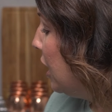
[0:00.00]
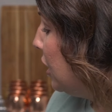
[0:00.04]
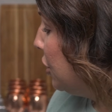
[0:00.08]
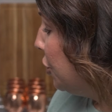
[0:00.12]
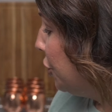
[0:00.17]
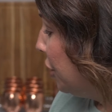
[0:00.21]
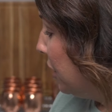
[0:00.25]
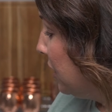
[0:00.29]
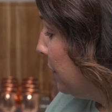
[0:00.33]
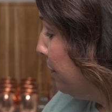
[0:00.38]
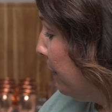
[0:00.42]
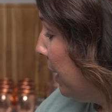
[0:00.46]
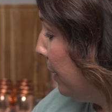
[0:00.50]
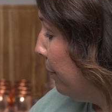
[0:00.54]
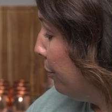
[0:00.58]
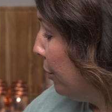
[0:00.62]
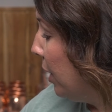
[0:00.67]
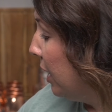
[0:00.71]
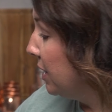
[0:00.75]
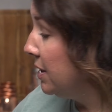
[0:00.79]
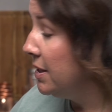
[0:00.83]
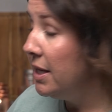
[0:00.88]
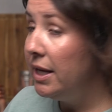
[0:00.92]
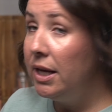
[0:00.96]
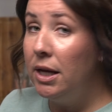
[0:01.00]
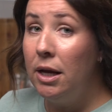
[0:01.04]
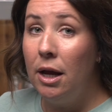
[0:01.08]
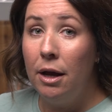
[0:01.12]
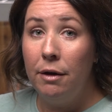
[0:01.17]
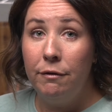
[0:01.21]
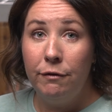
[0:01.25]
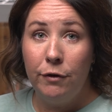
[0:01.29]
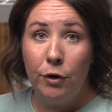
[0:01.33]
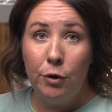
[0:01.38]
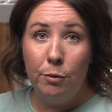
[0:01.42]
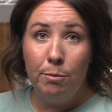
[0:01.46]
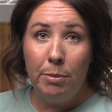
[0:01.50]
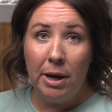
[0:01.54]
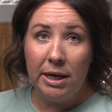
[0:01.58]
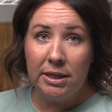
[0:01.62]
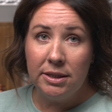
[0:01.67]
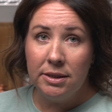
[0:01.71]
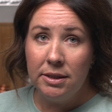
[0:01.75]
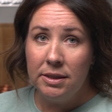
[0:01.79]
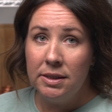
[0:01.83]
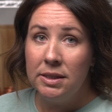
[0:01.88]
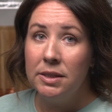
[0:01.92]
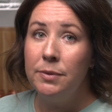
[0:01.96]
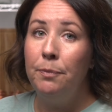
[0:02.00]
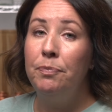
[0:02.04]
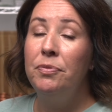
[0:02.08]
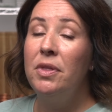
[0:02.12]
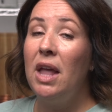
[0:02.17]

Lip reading: just by pressing a few buttons.